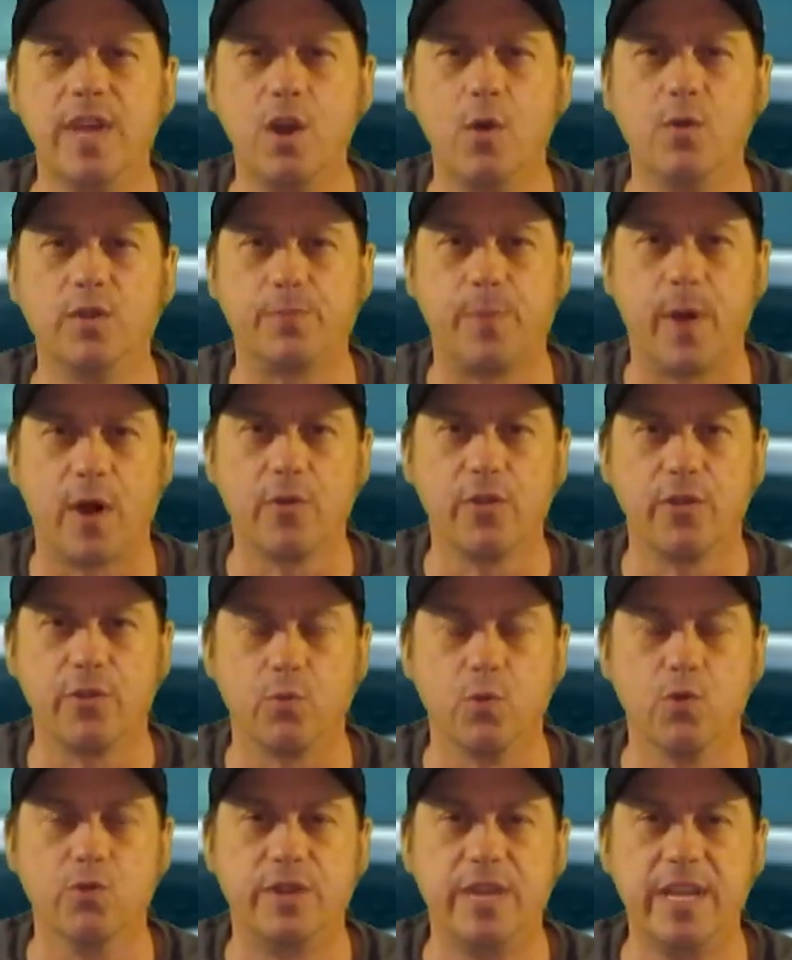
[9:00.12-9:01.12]
know it's part of the
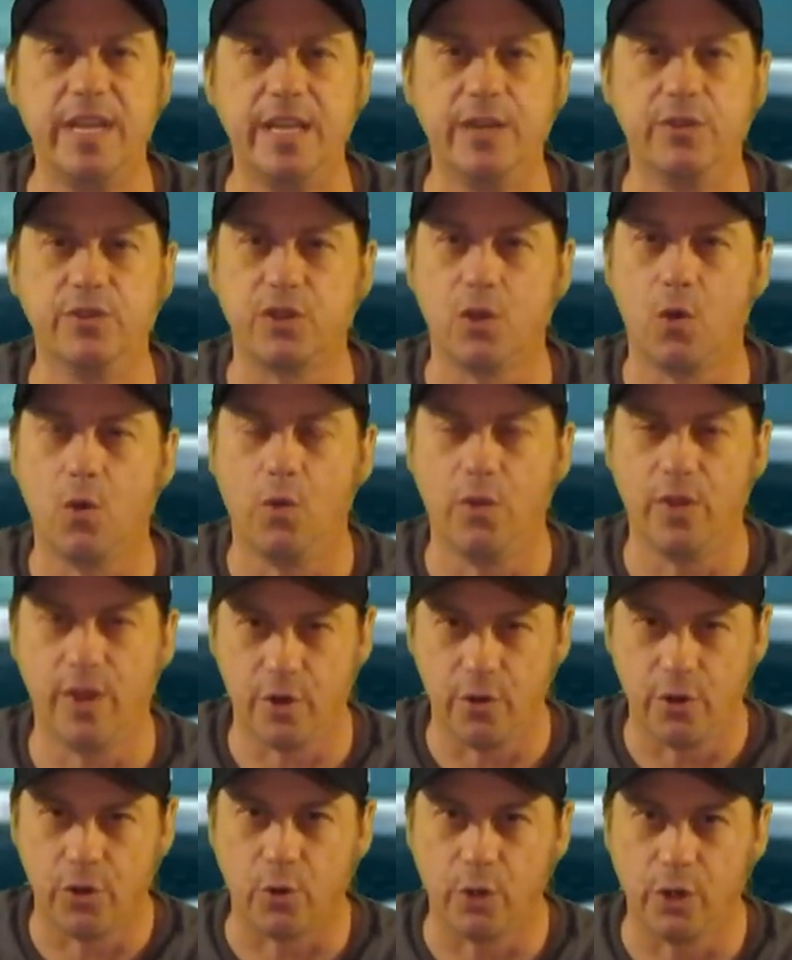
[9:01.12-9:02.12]
routine, so
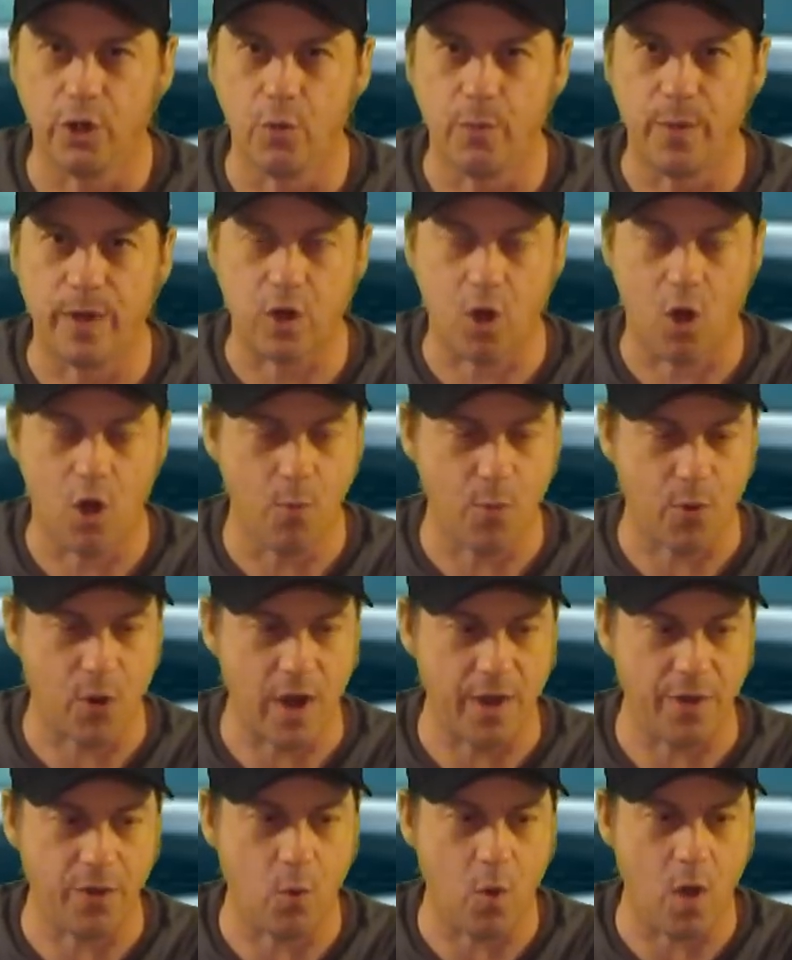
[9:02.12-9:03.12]
they're a little bit calmer
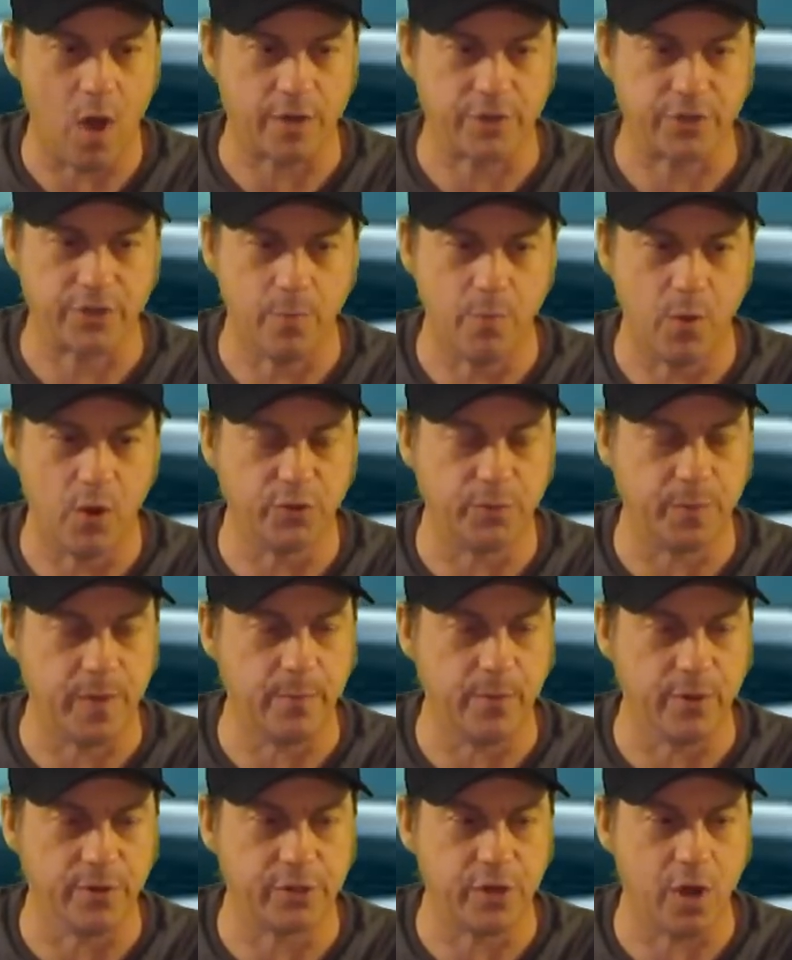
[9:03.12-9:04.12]
on the walks than most
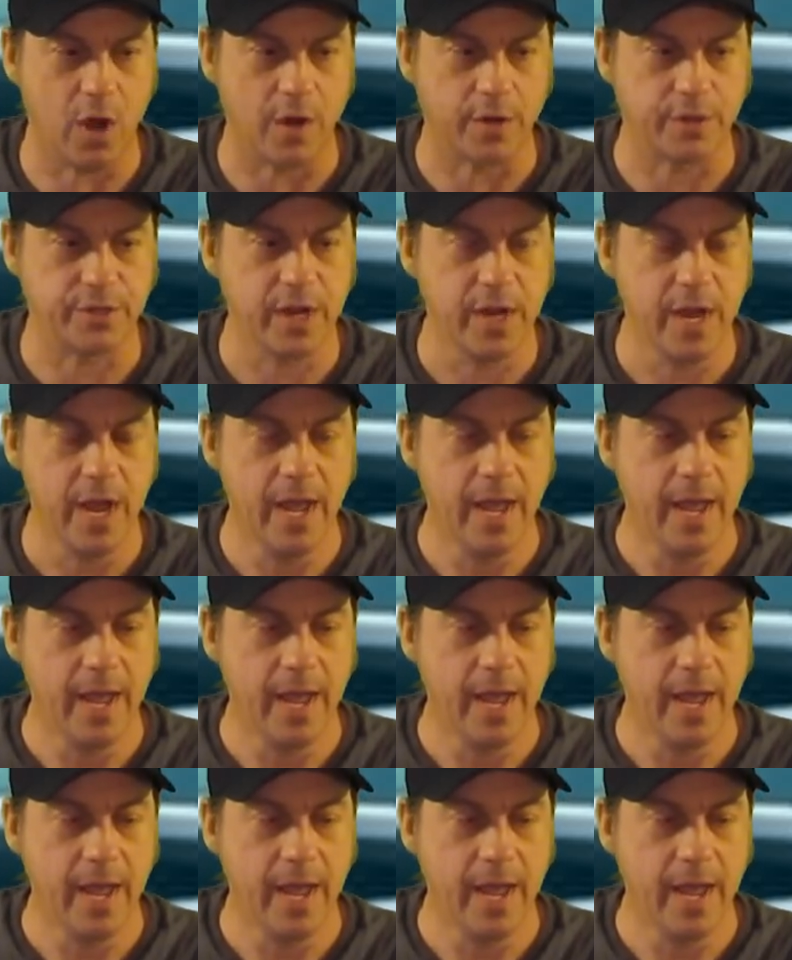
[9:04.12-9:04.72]
people's dogs.